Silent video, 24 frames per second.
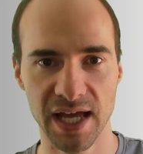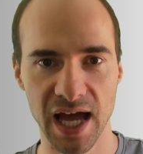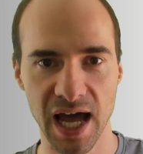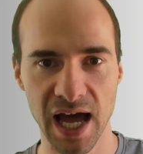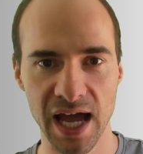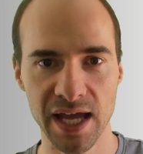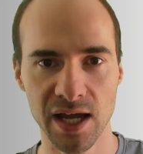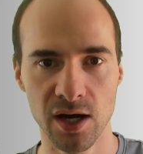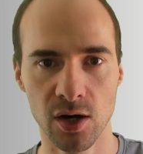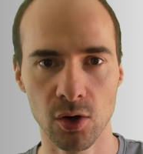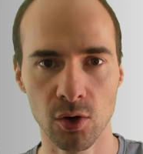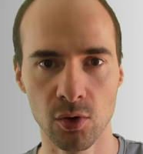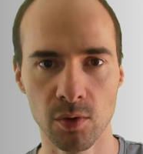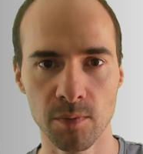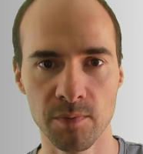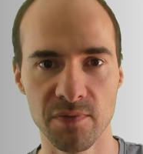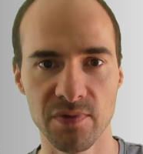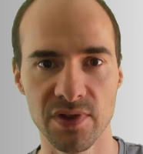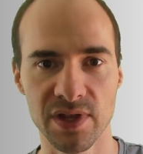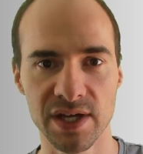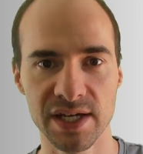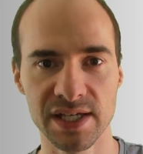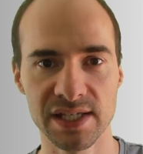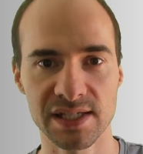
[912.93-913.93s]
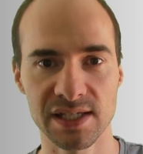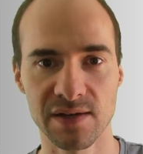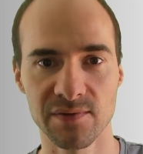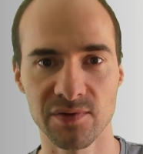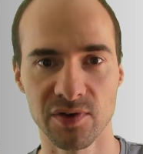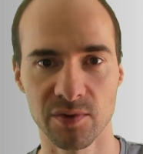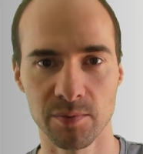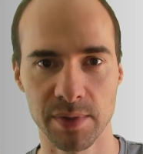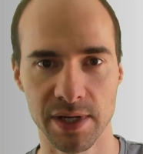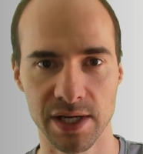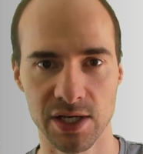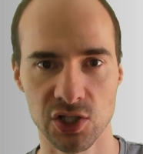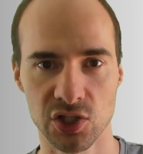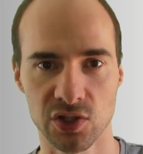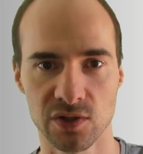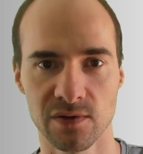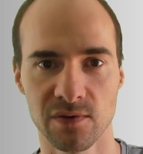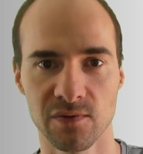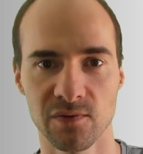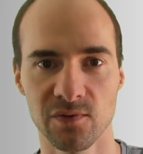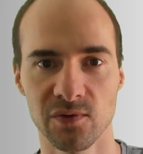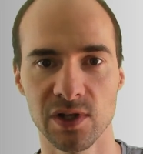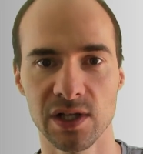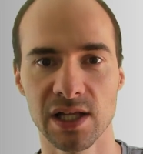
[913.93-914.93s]
I hope this information
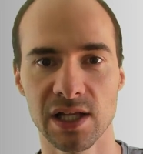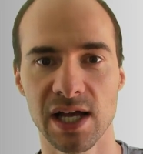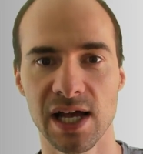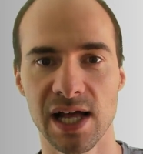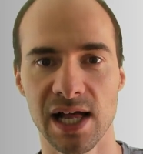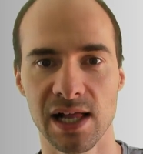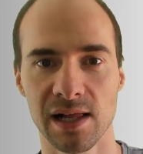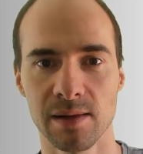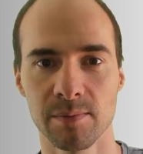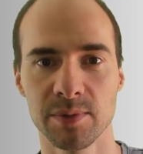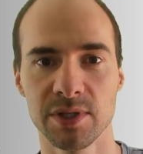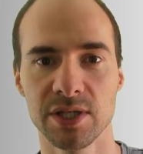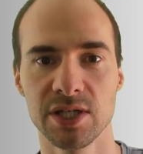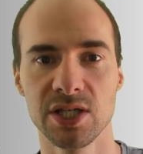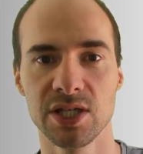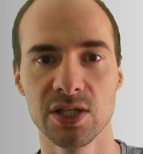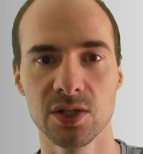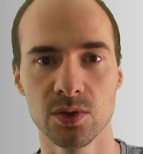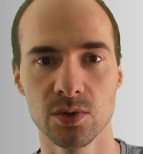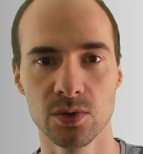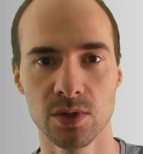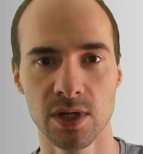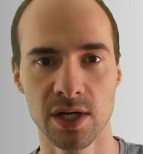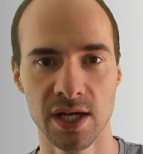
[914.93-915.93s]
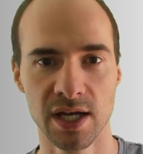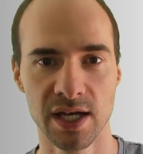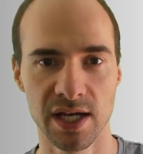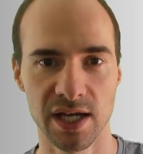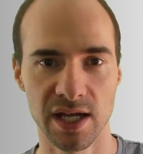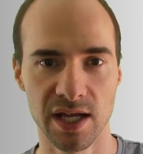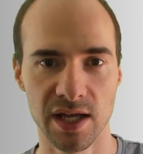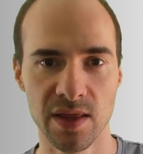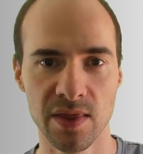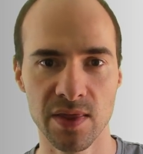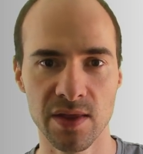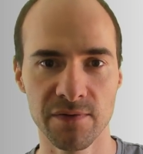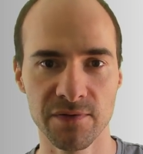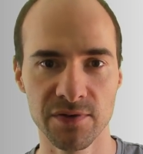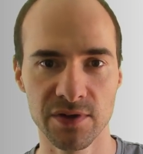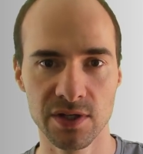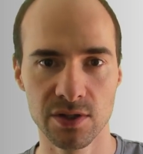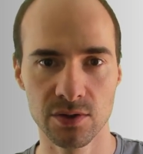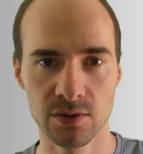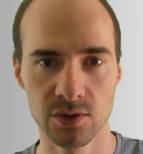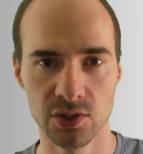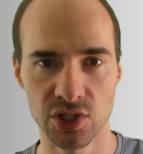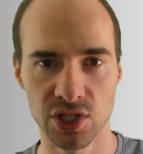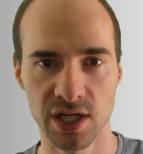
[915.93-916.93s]
will help you in the
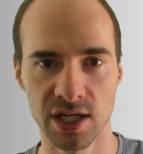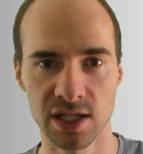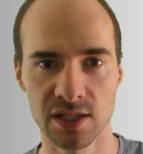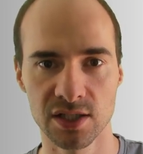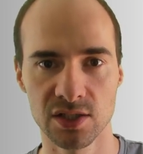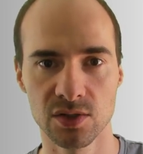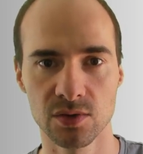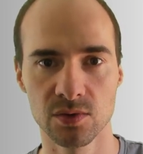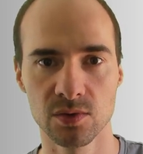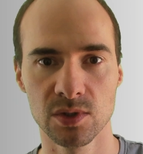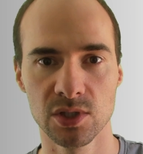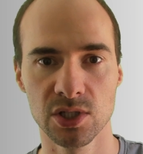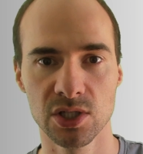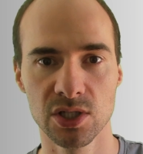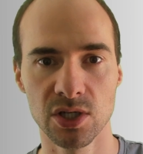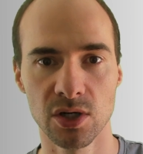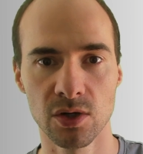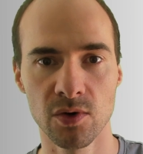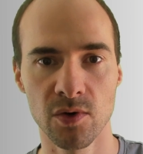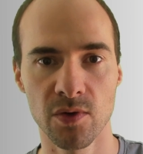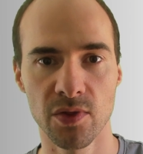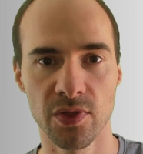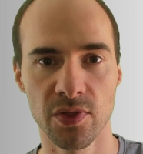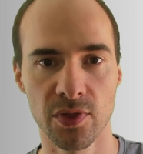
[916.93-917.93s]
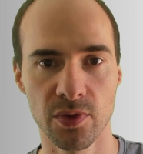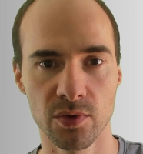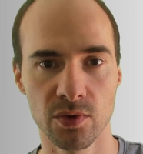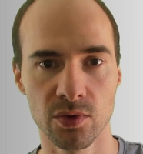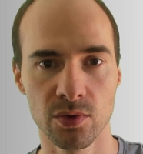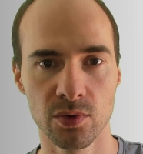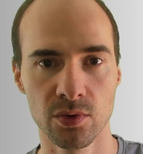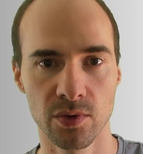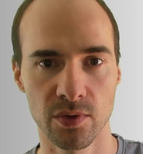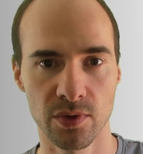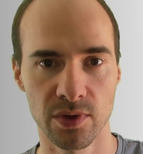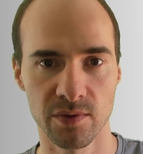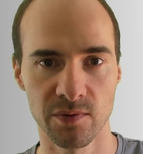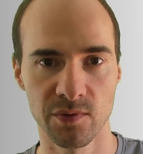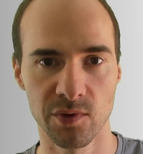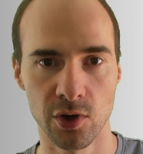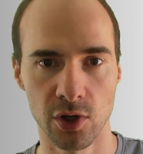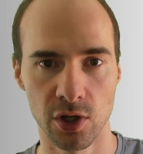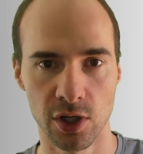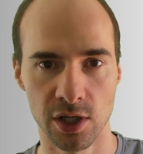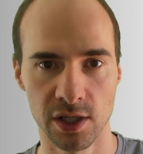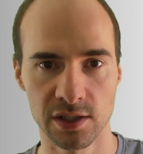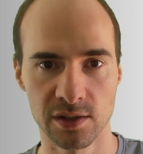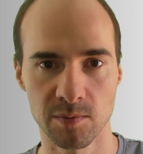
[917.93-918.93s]
future to go through the
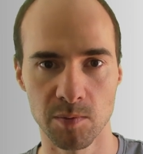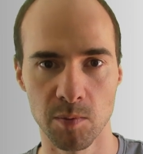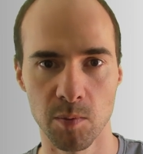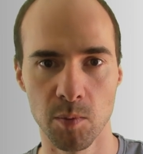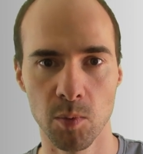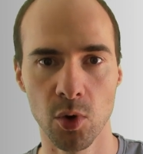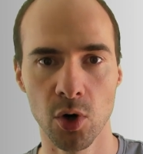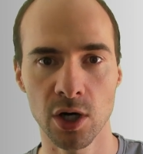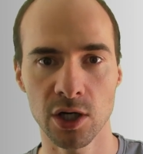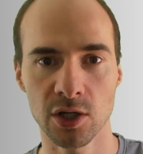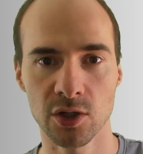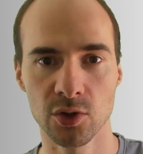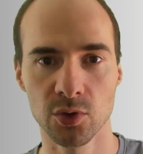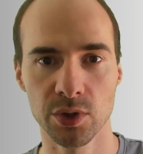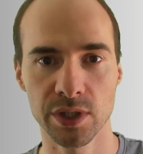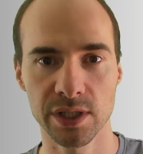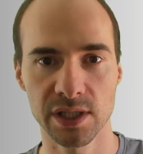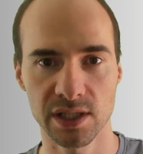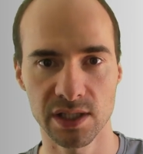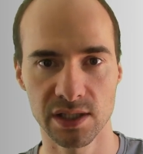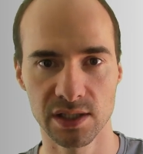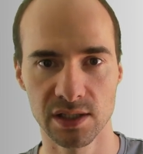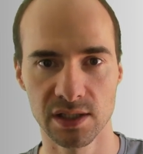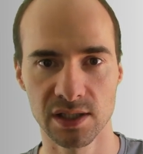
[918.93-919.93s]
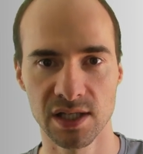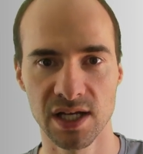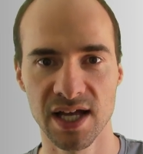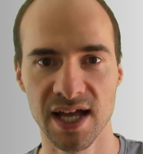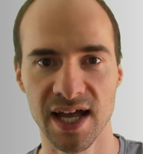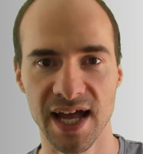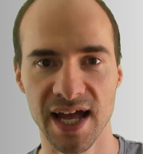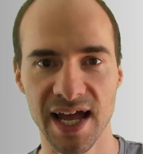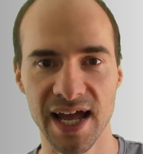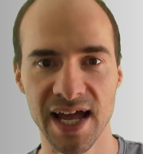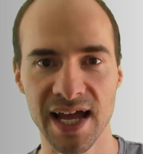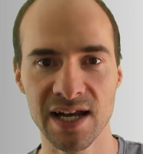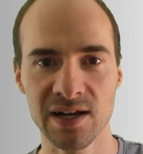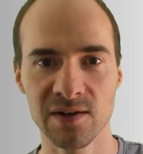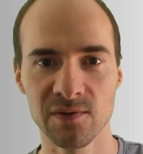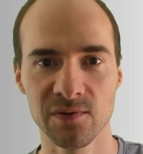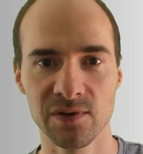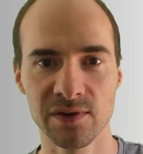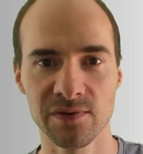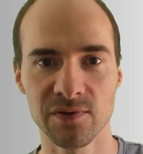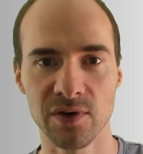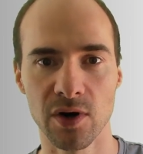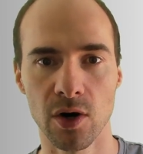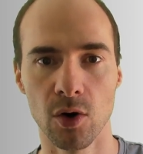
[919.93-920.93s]
world more critical and
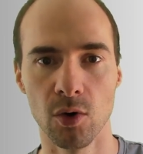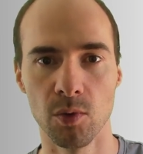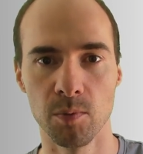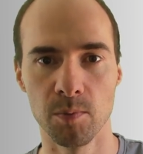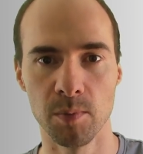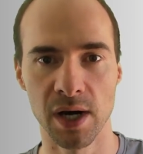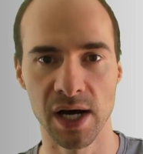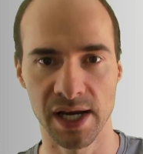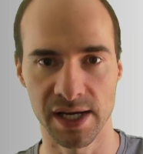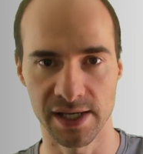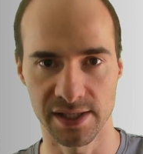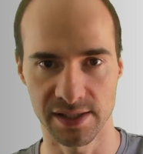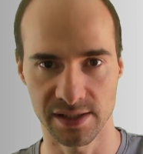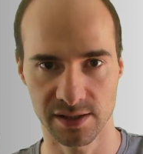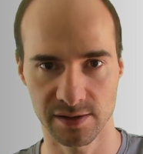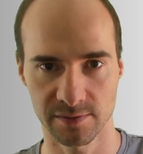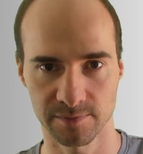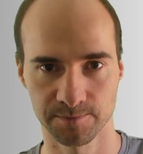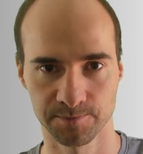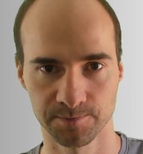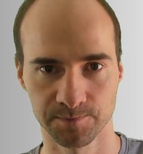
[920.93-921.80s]
with open eyes.